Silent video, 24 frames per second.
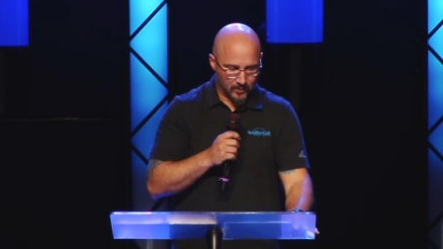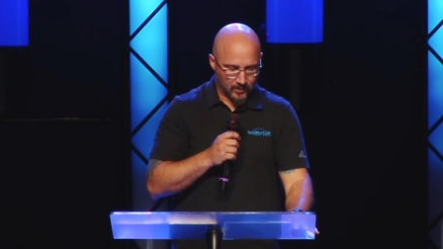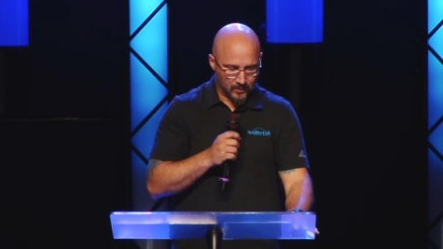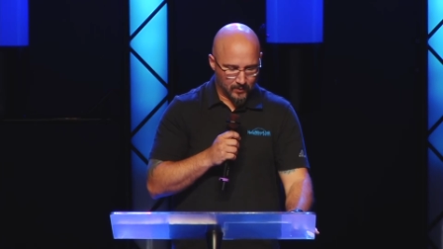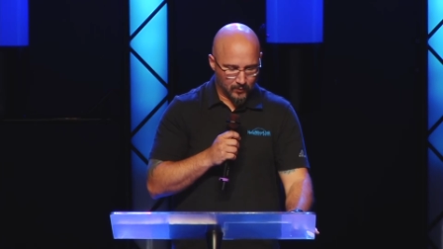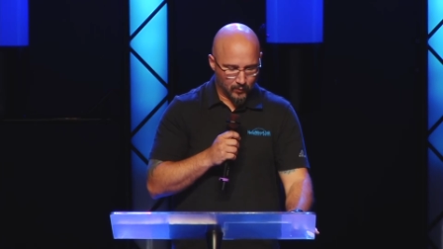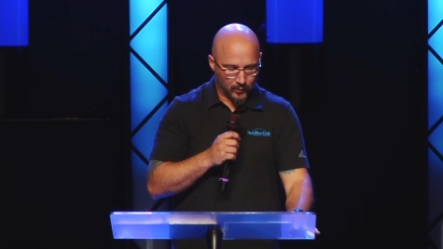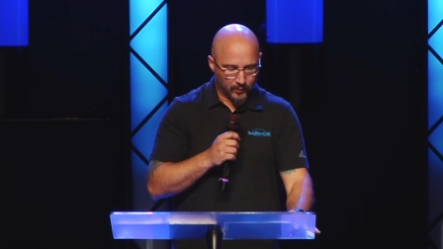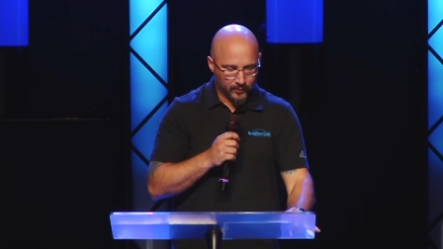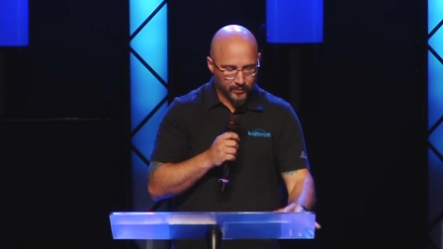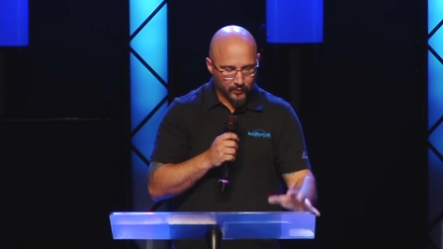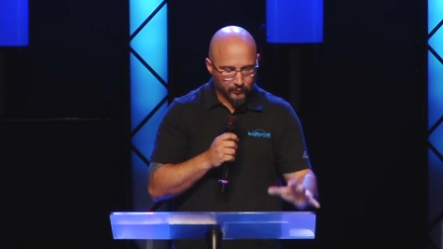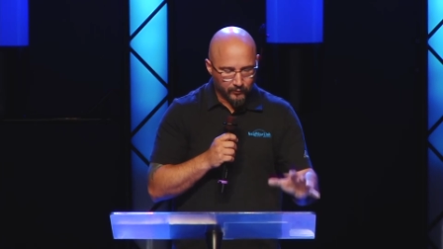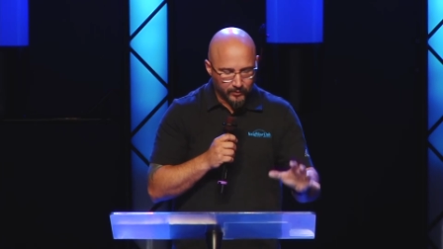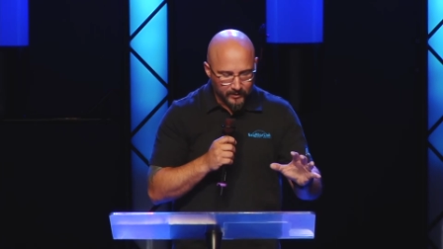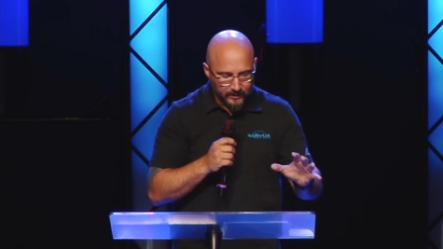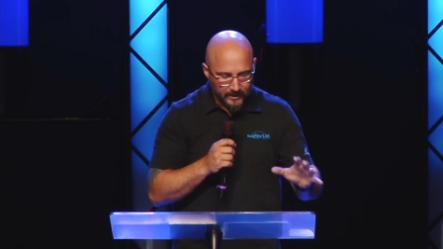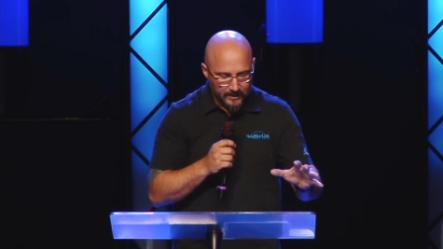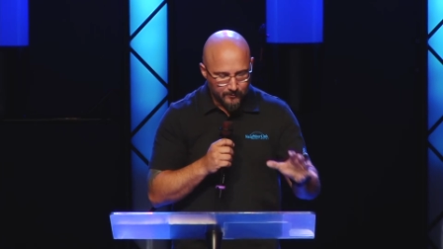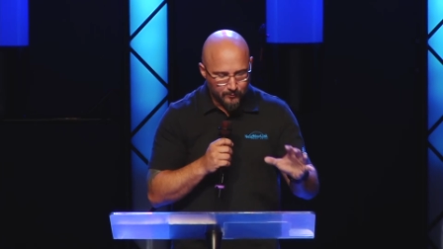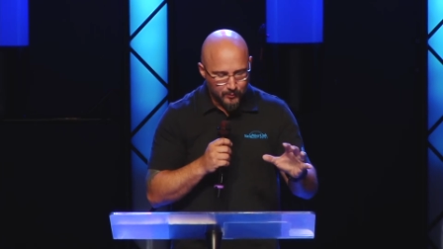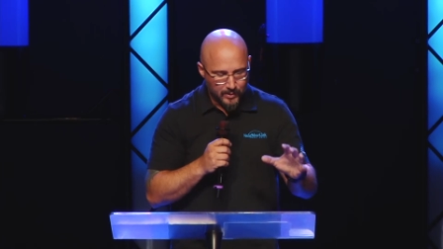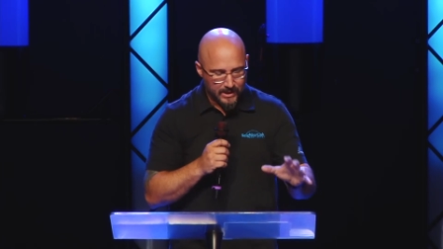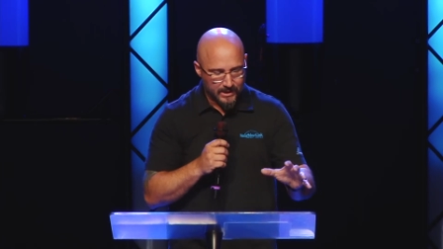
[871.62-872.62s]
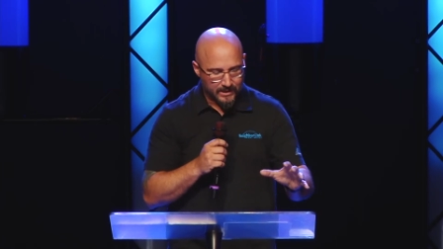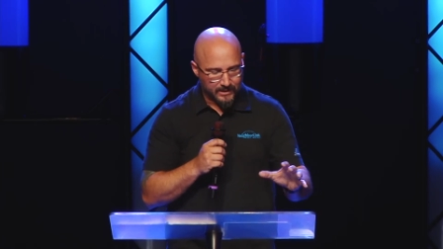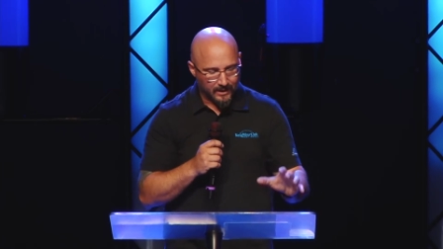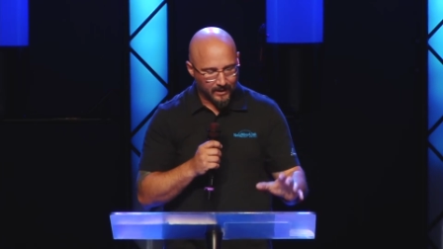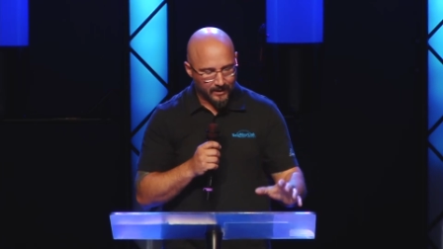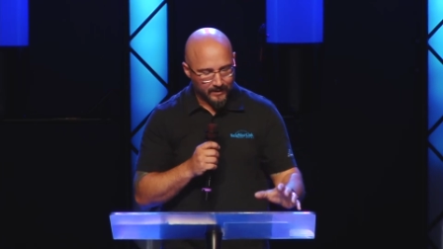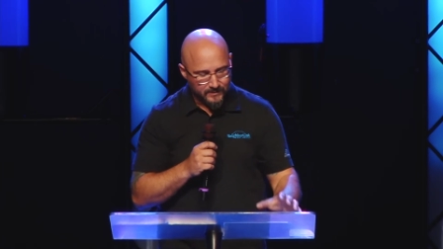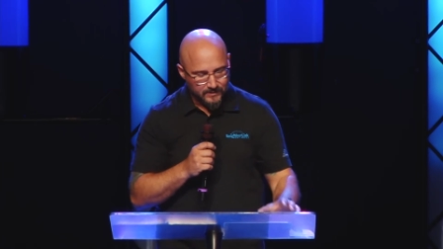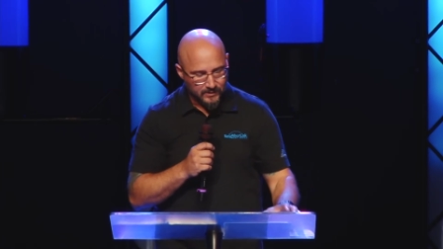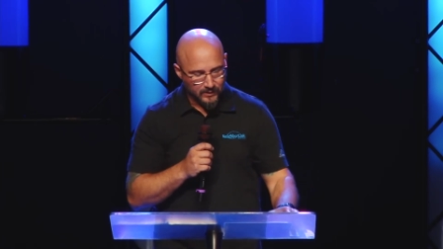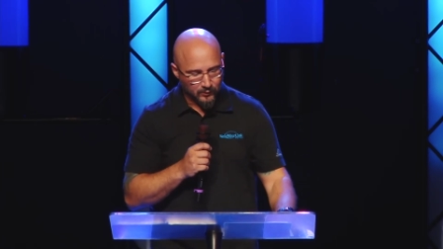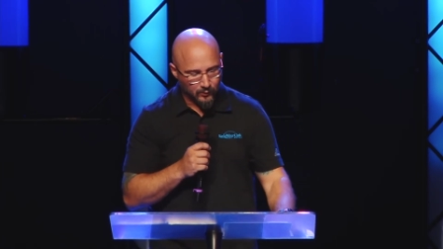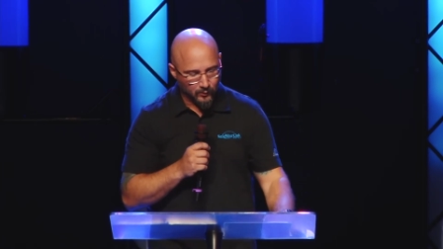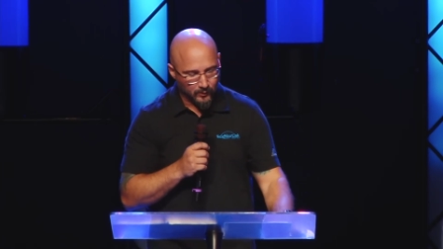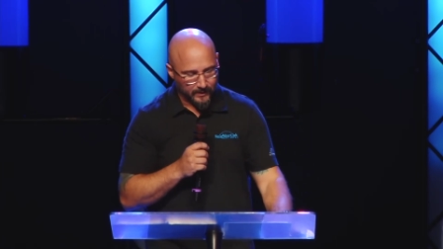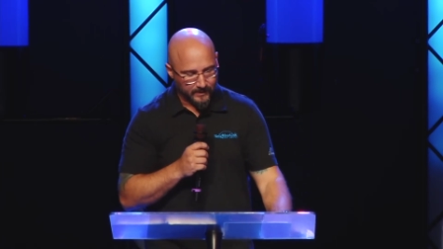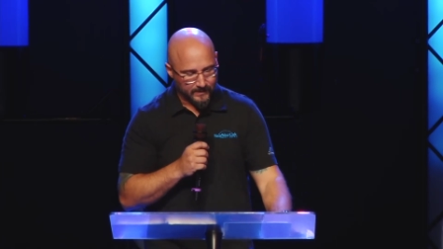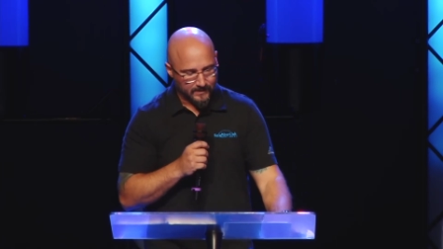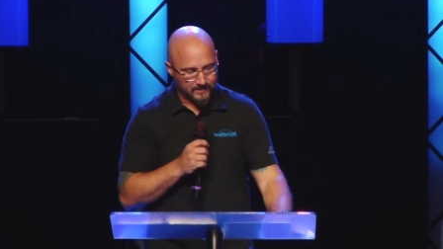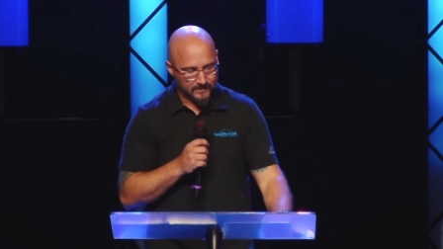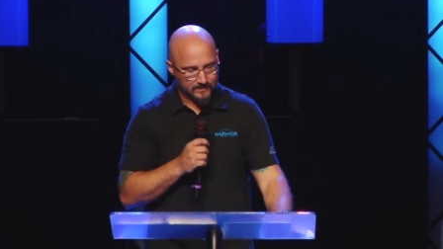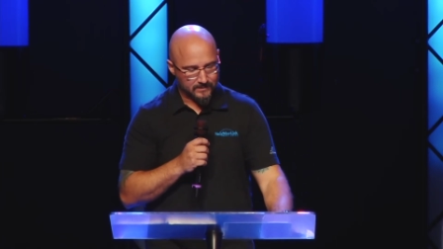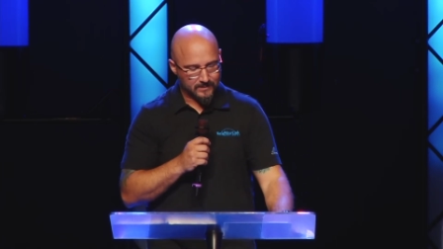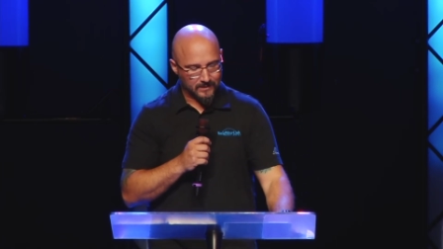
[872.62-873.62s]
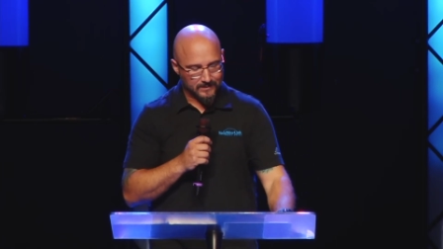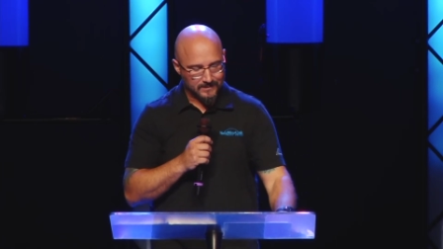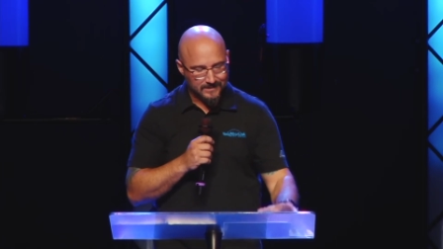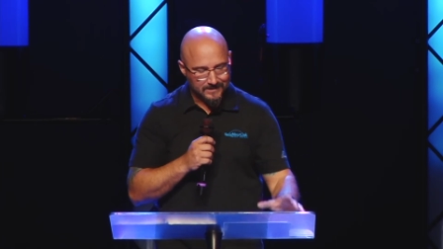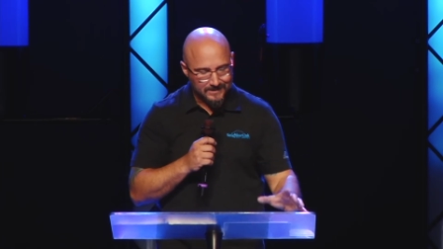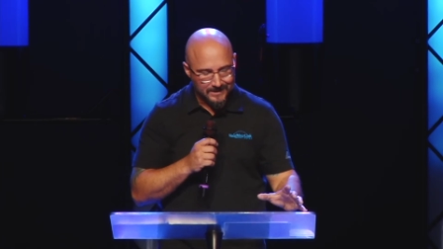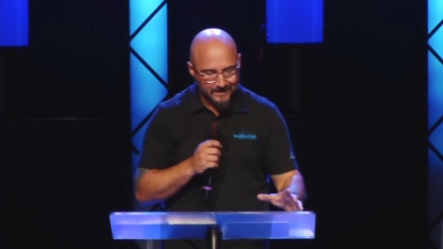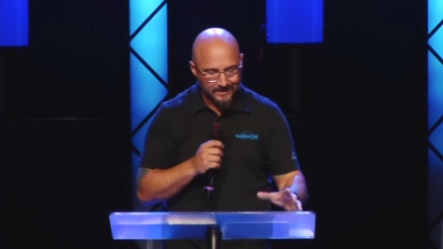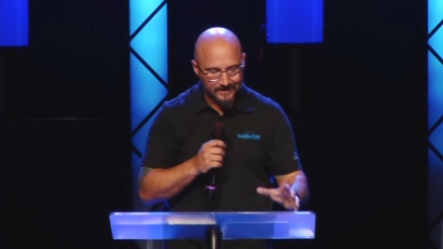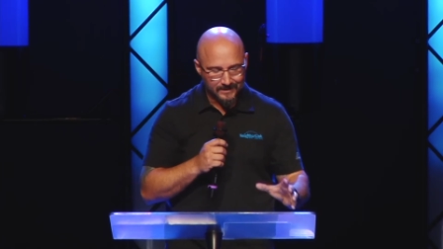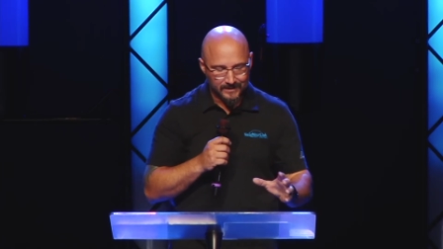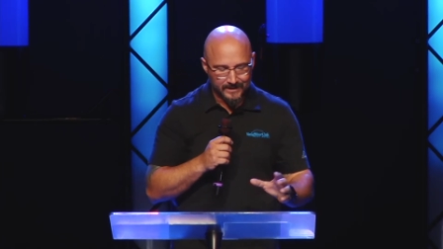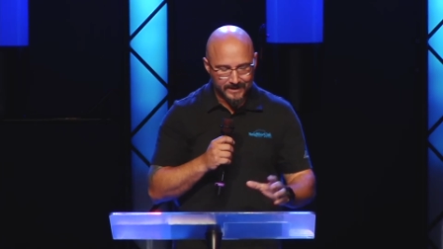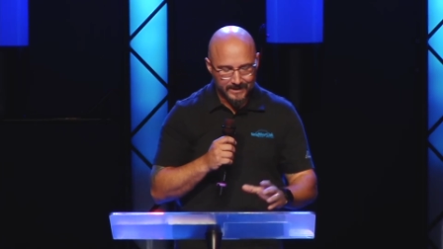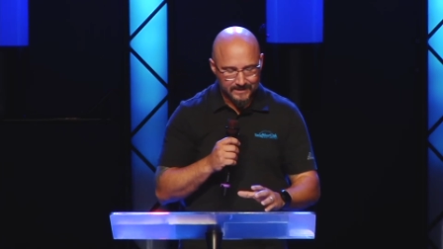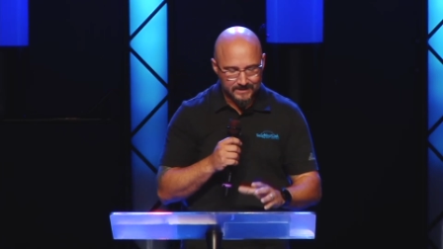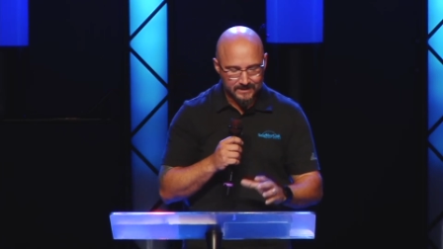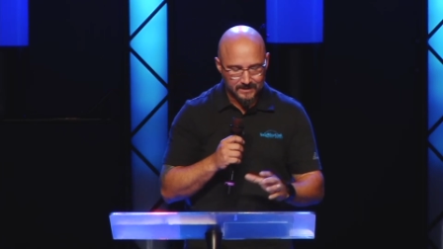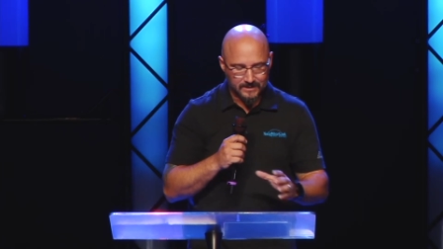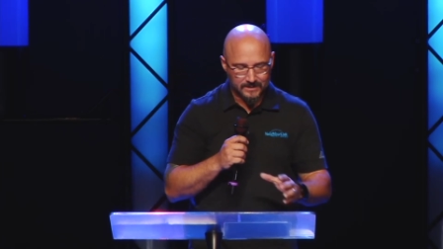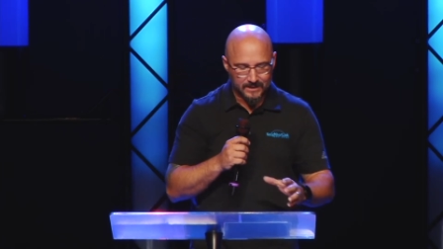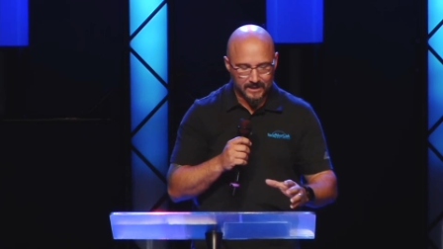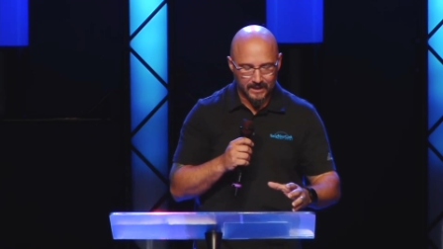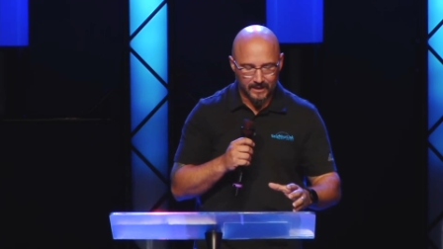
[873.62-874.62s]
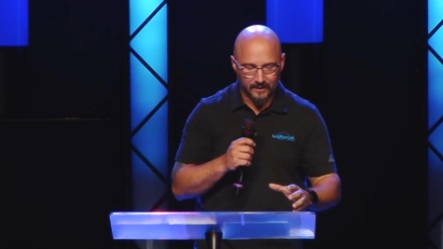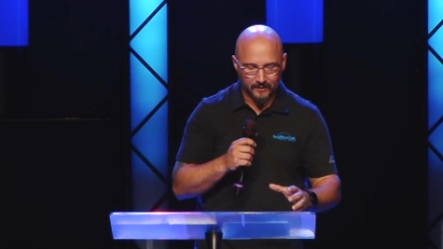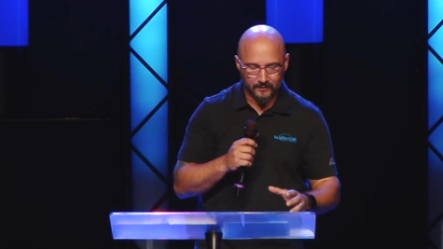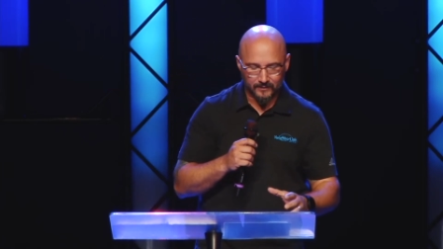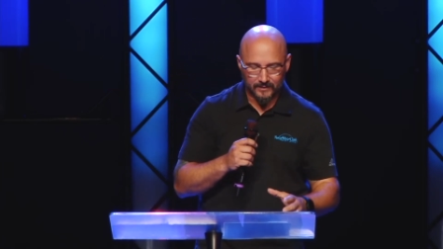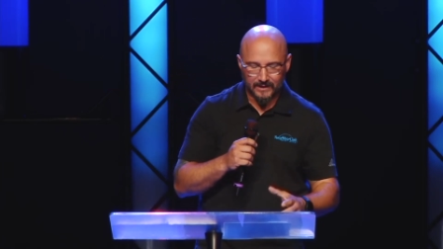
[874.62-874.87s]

Will there really be consequence? Does sin lead to death?